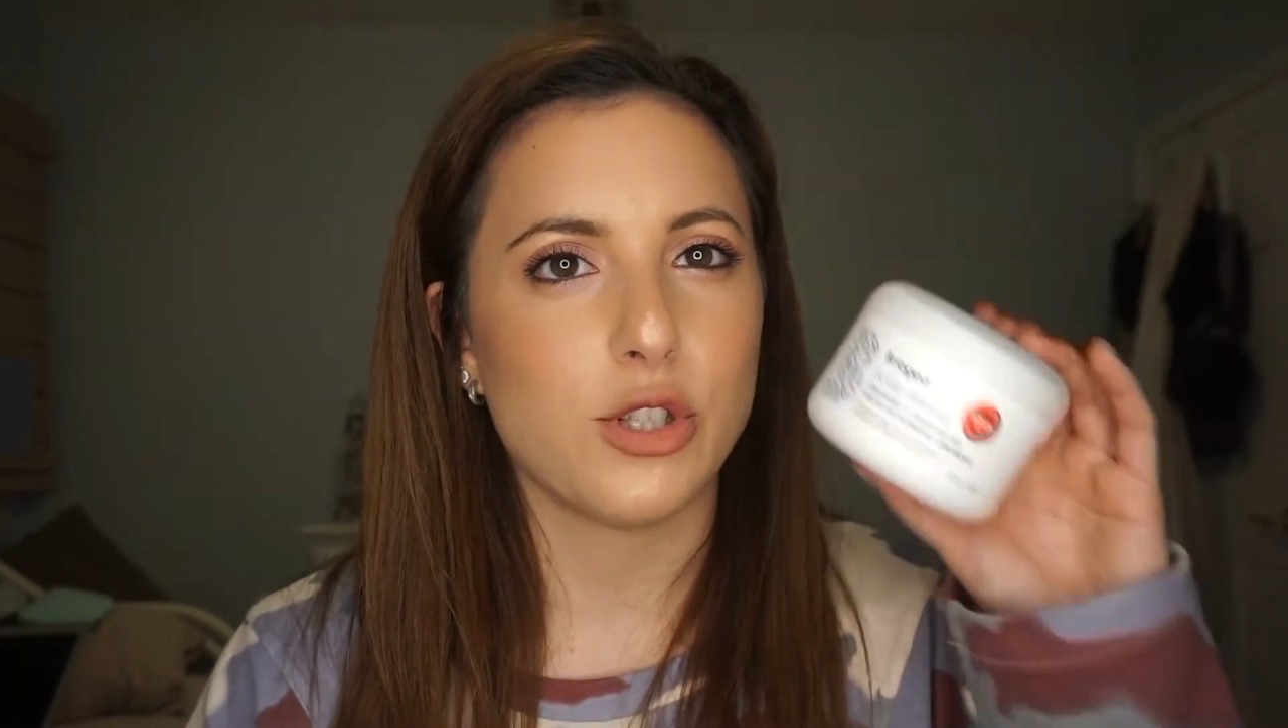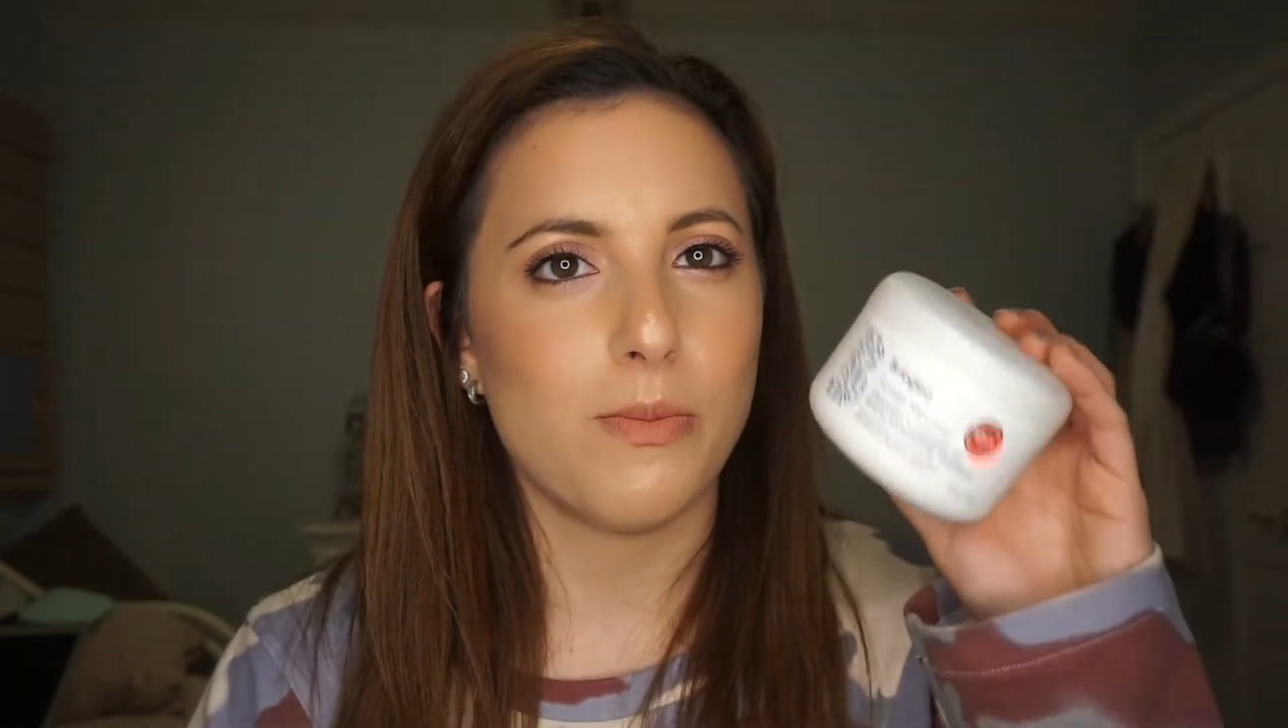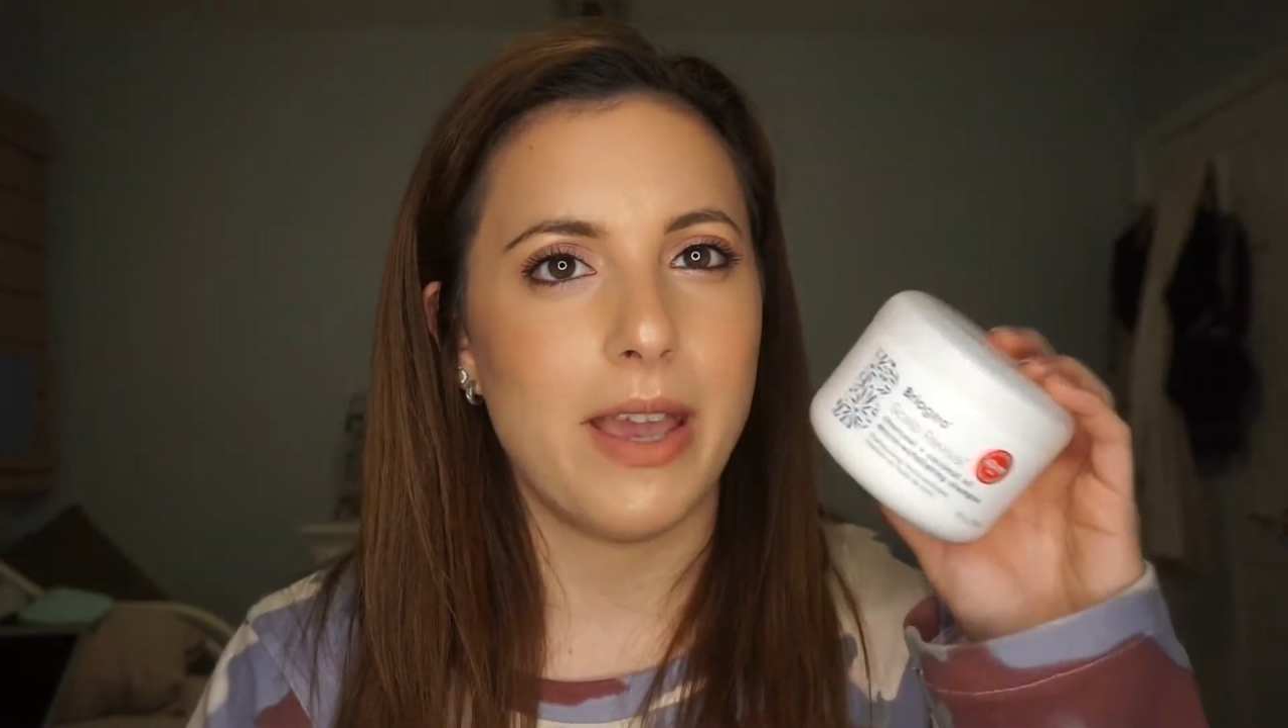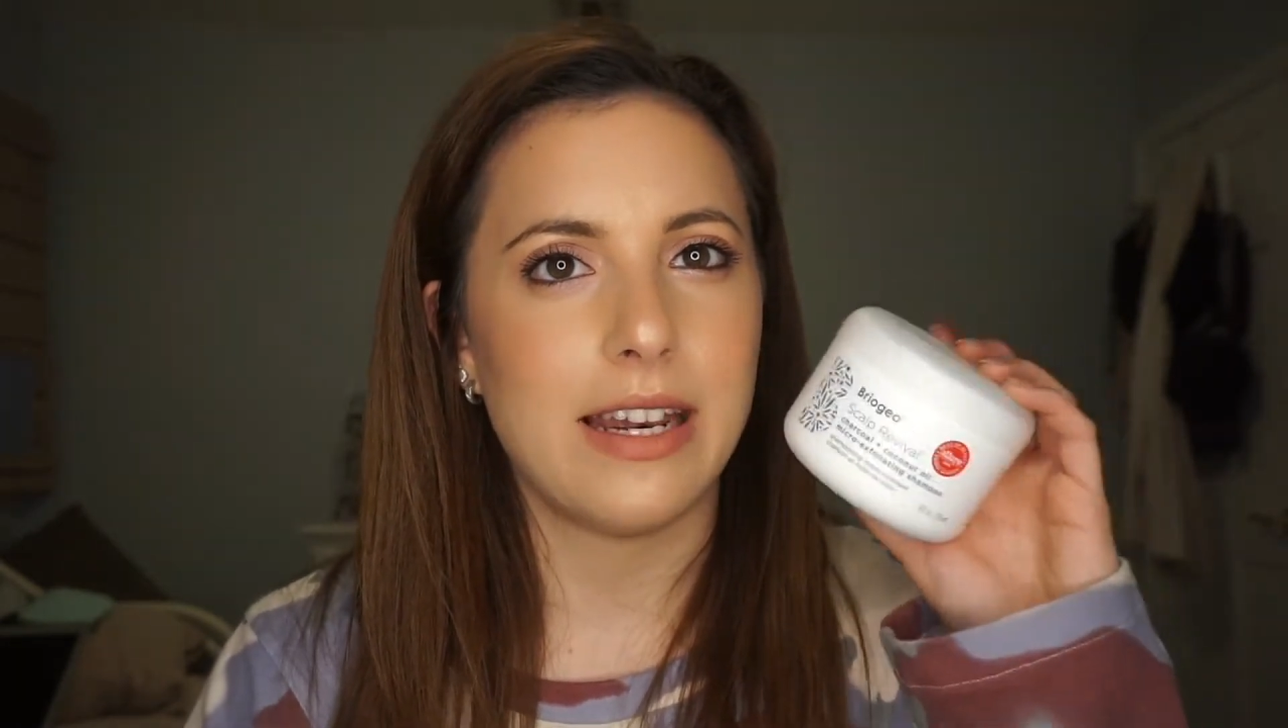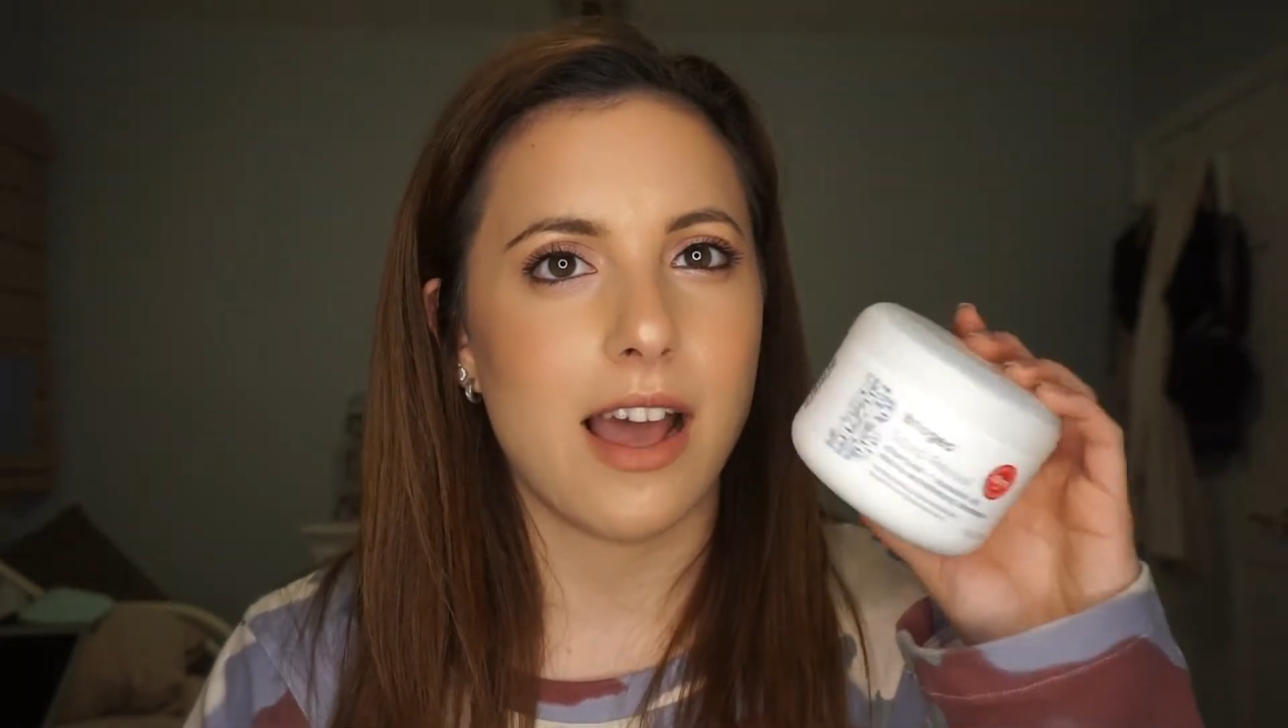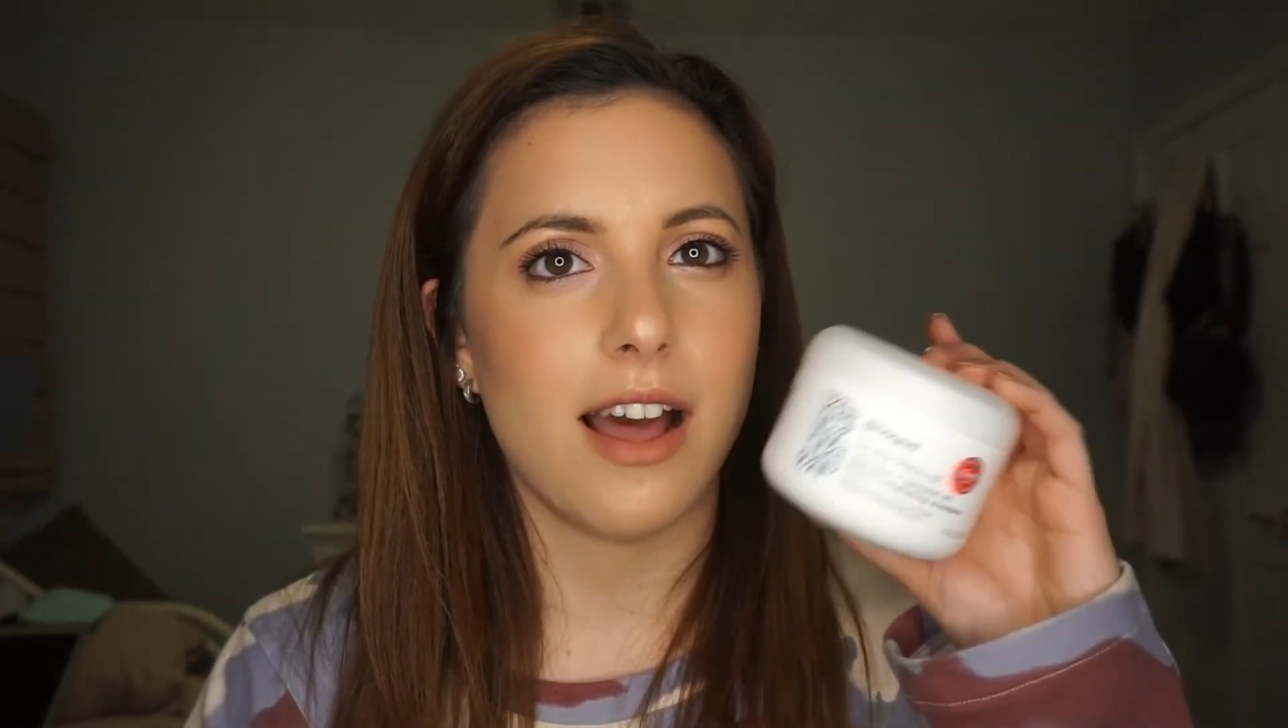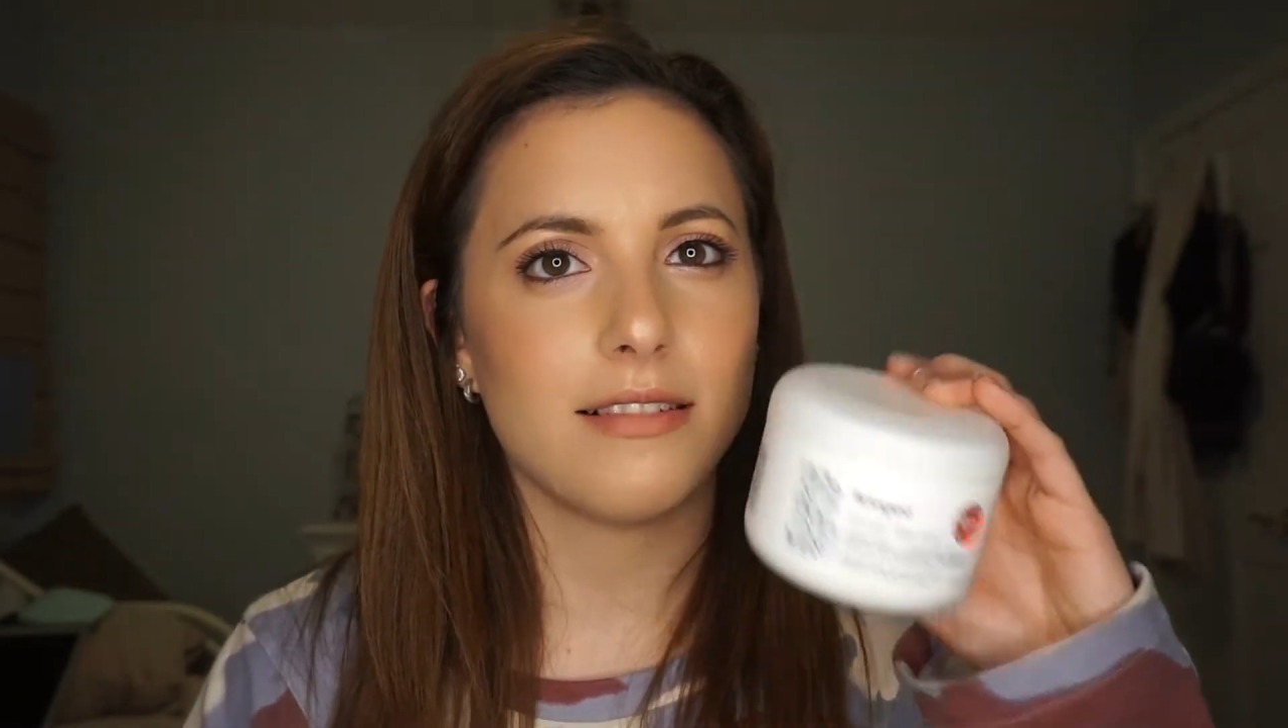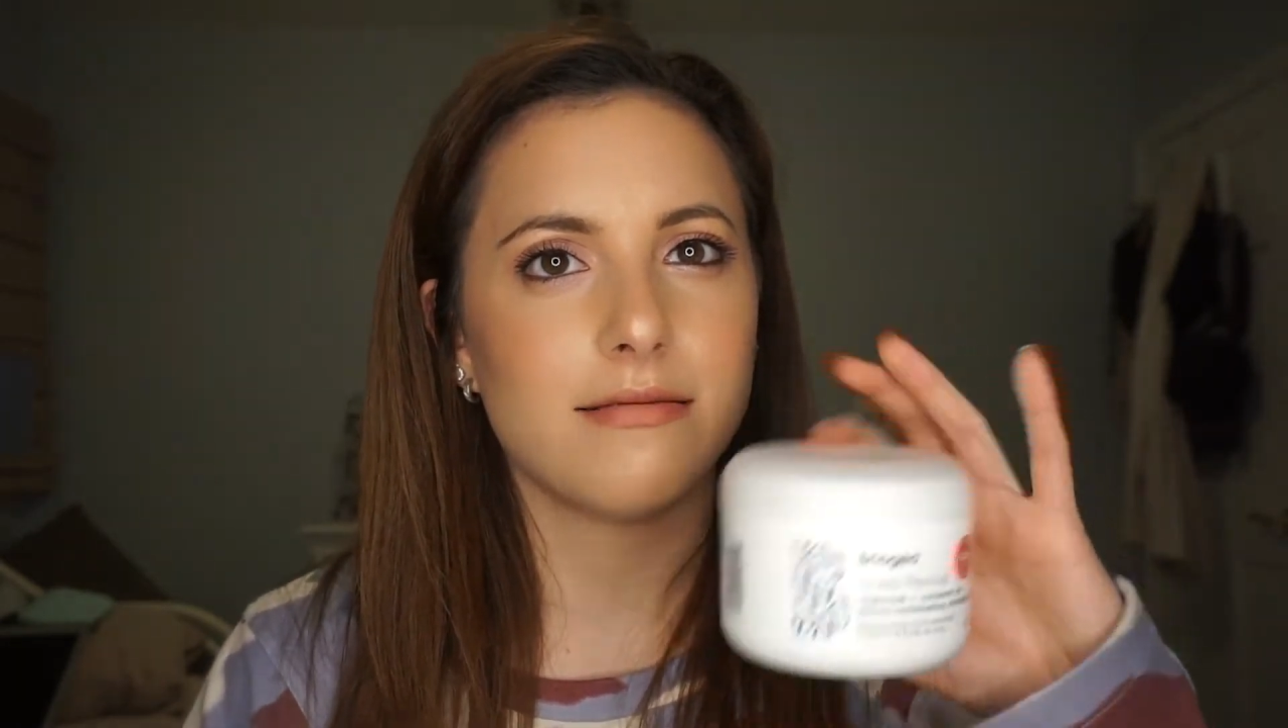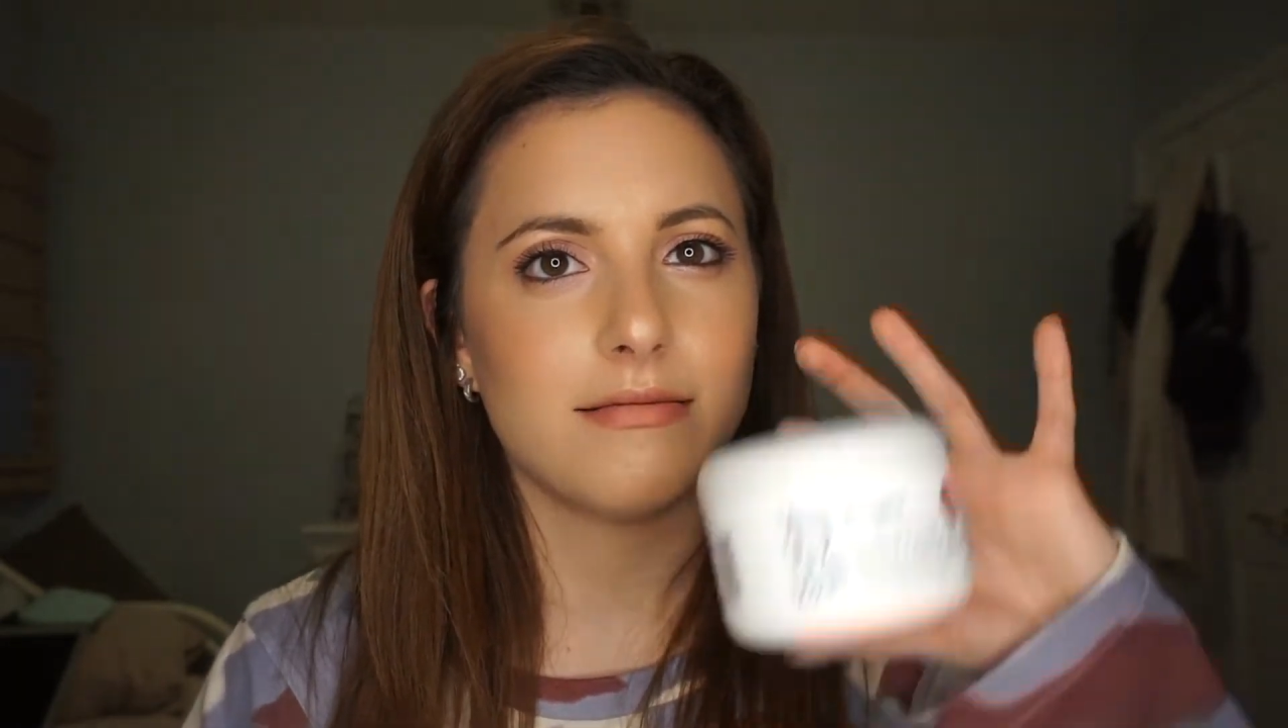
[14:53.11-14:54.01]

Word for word: you may not,